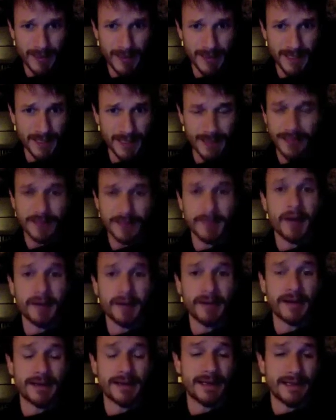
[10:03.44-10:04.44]
sense. As a matter of
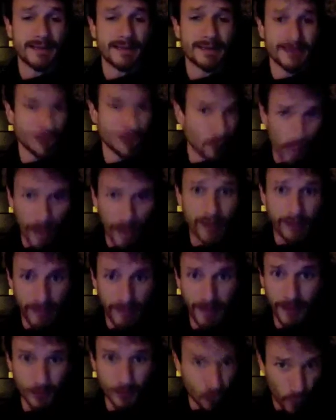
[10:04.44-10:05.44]
fact, it's the way
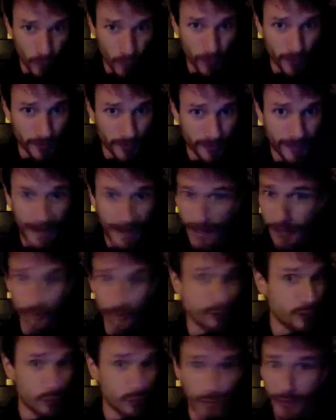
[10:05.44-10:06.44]
things work, and you
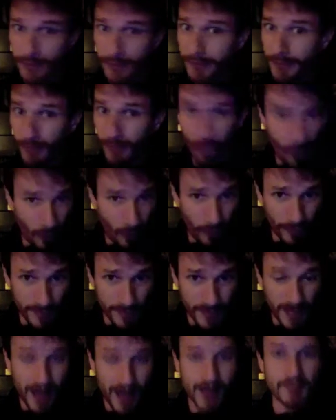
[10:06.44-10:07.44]
do it all the
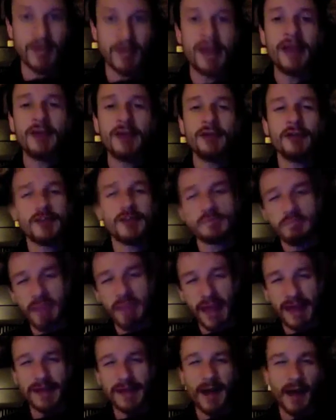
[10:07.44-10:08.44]
time. You just
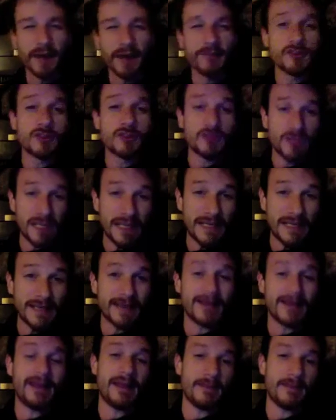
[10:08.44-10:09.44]
may not have seen it
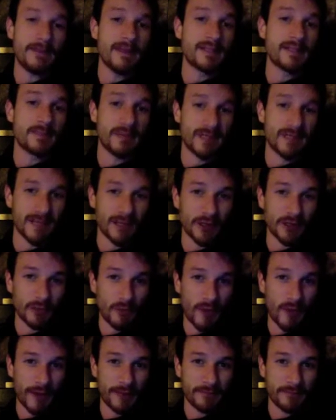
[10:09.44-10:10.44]
in this particular
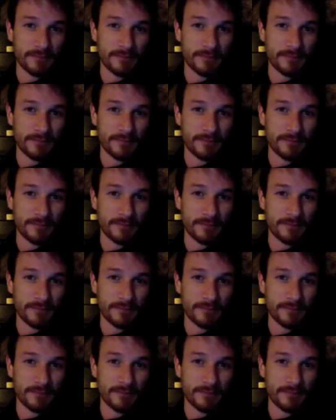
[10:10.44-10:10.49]
way.